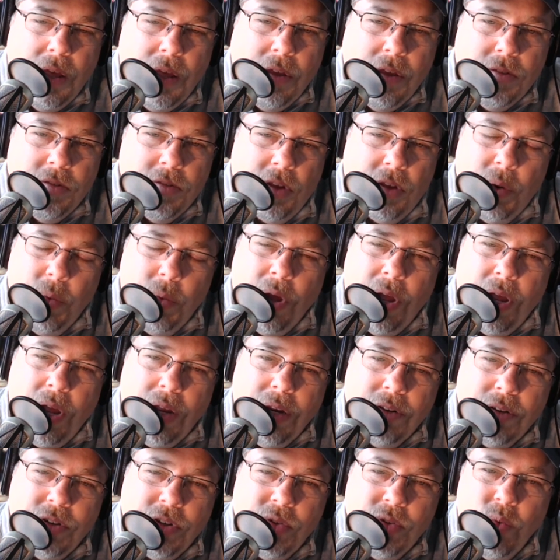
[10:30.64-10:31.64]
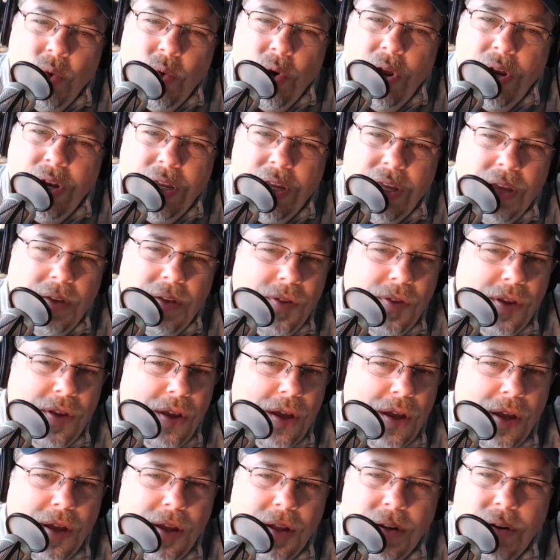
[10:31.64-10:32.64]
So anyway, just wanted to give
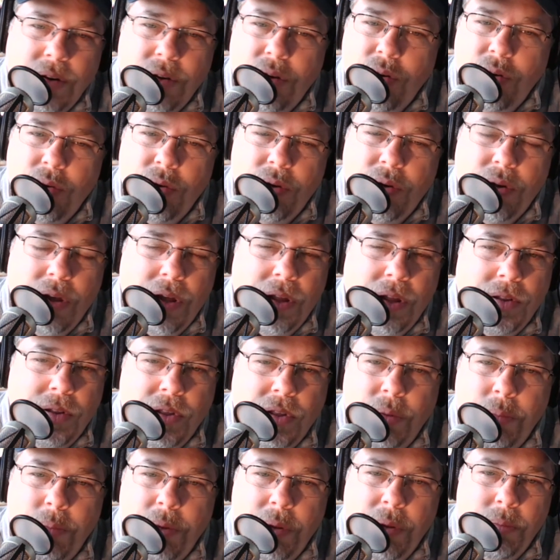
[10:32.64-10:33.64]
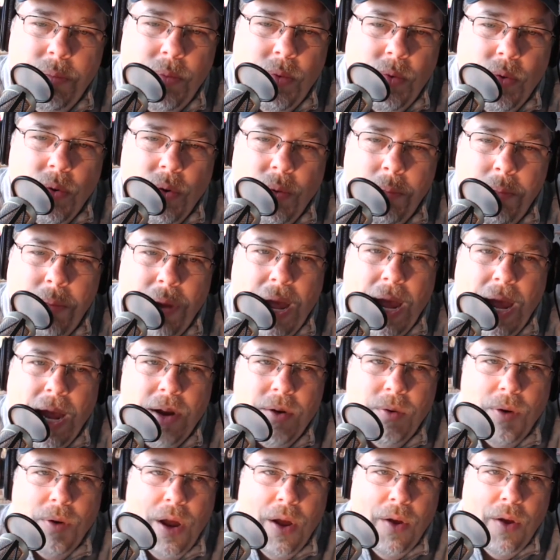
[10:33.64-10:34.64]
you a little bit more
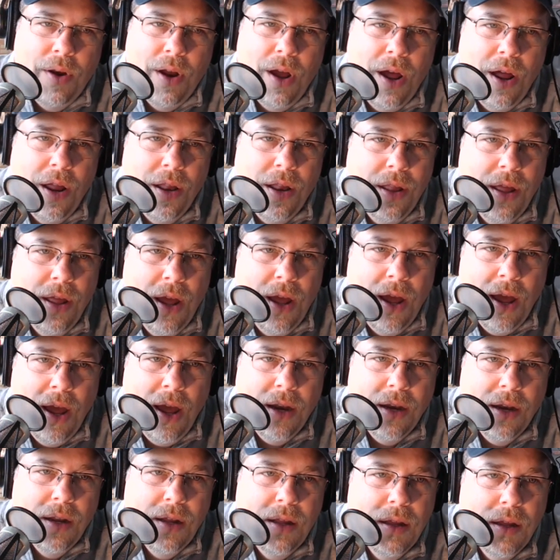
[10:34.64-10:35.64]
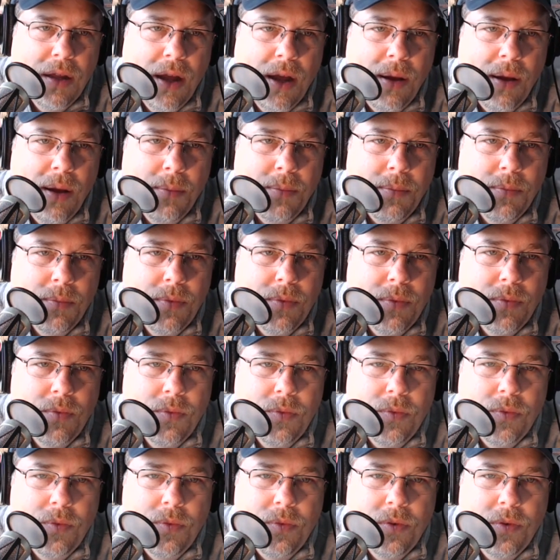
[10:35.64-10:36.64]
background on that.
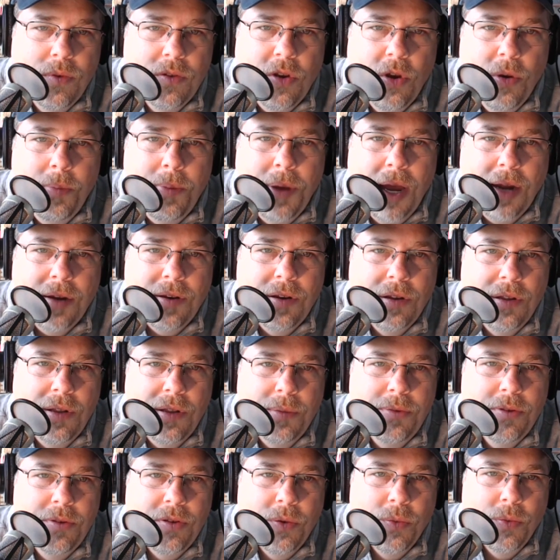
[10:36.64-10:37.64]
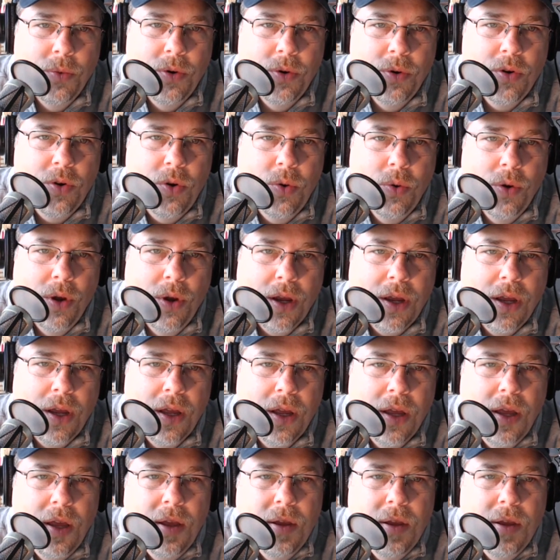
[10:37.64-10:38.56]
Let's go back to Libsyn real quick.